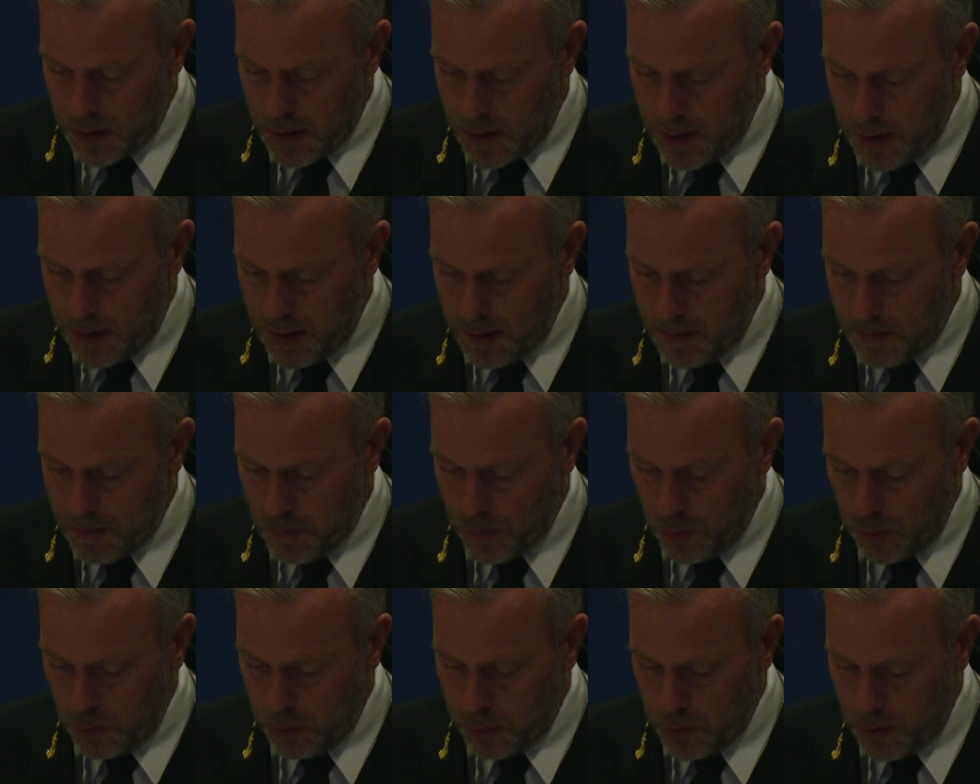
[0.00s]
and I
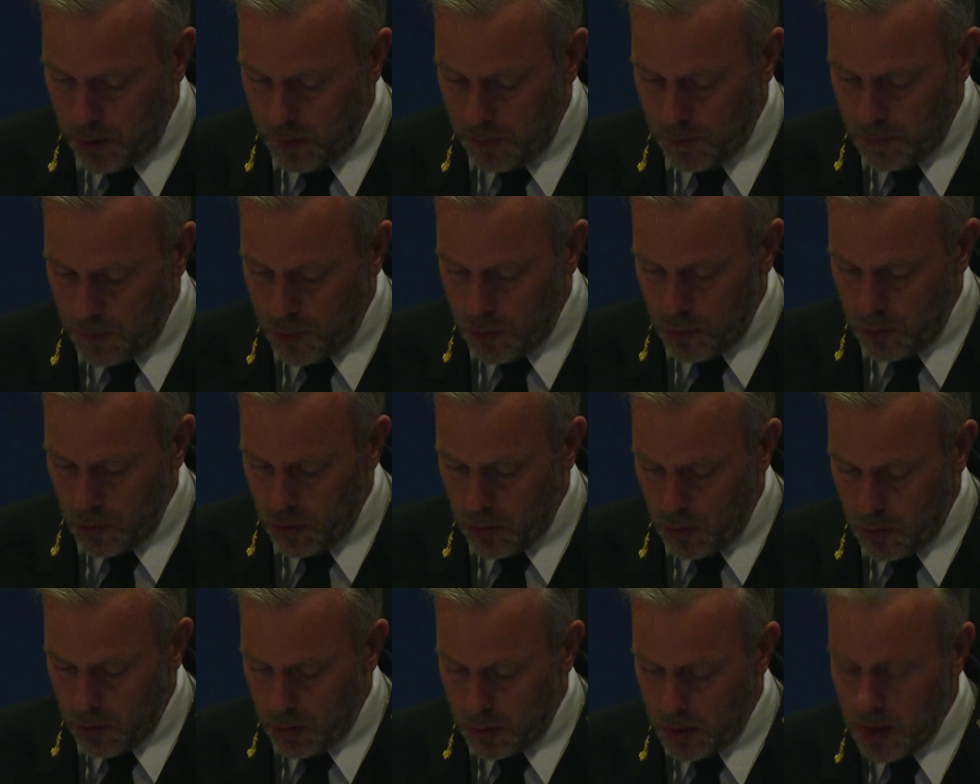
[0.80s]
will brief
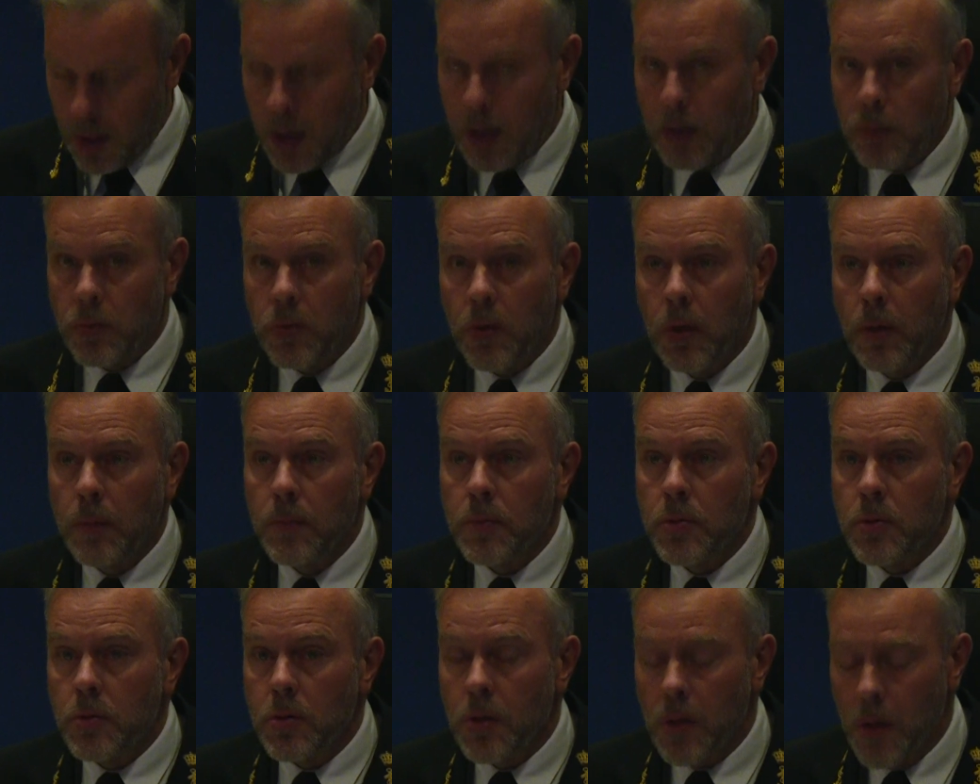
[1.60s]
you on the
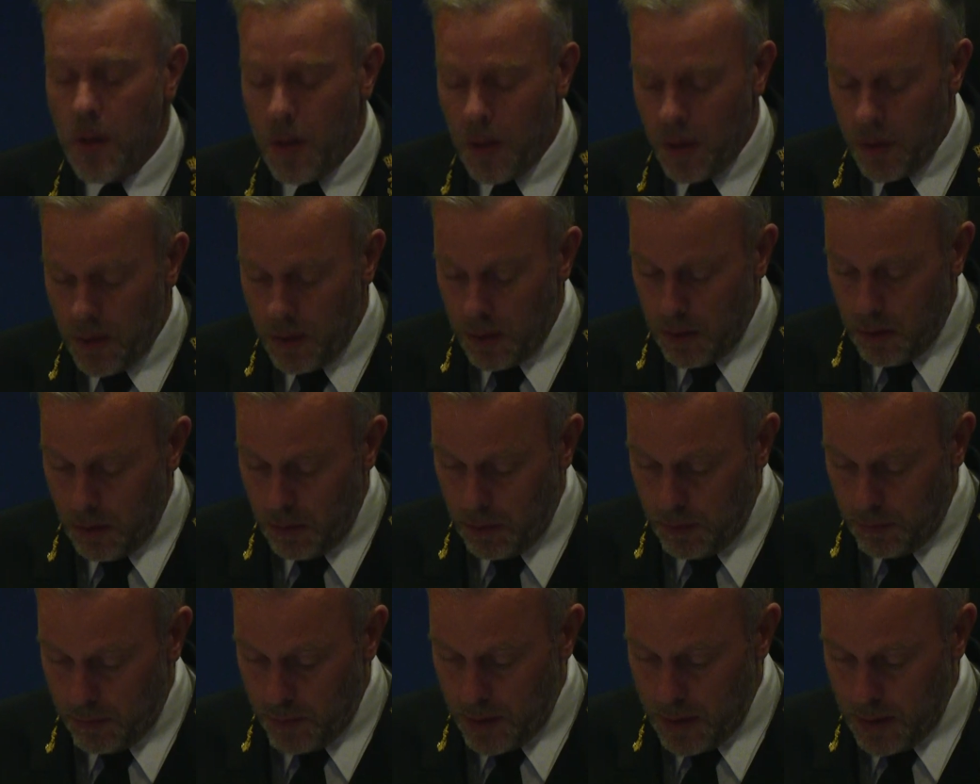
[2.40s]
outcomes
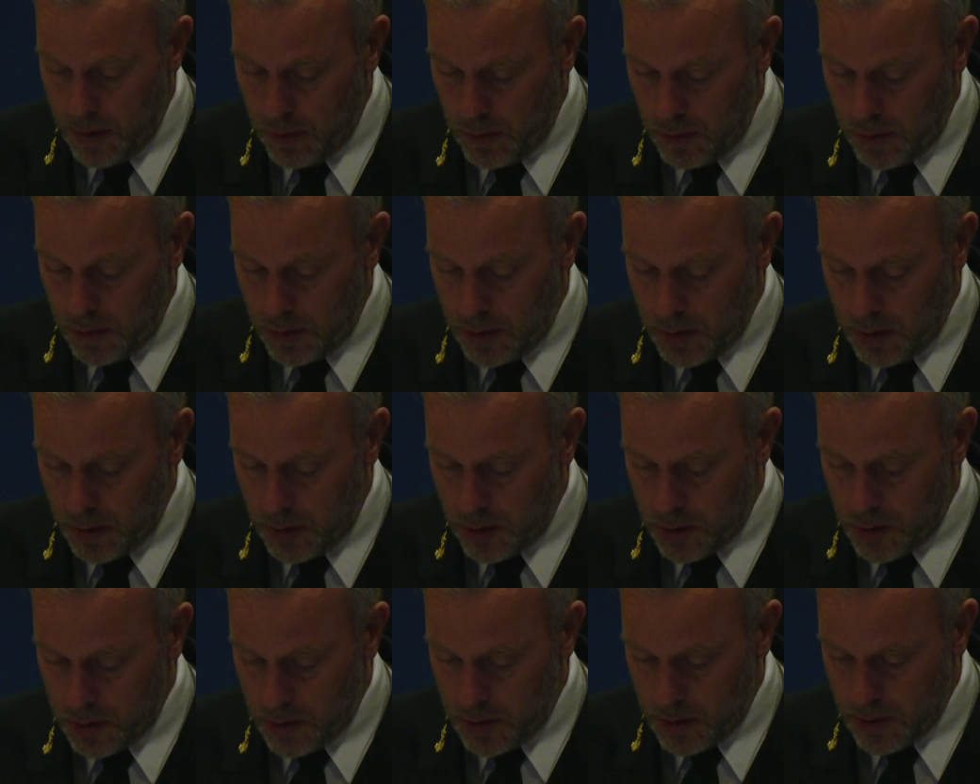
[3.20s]
of our
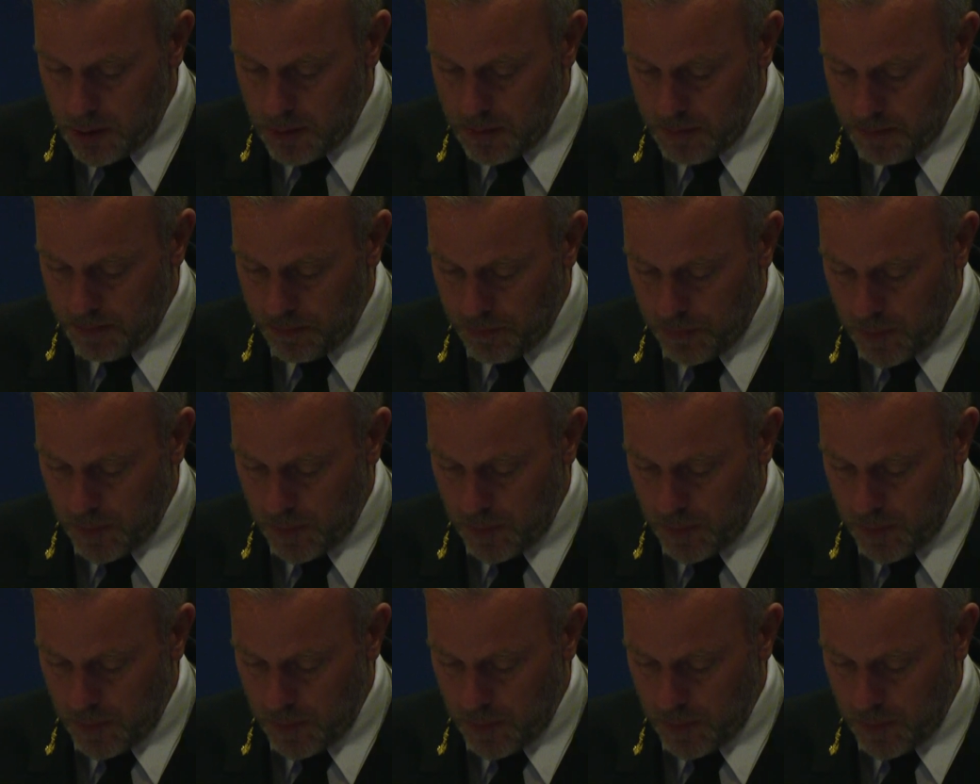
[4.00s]
discussions.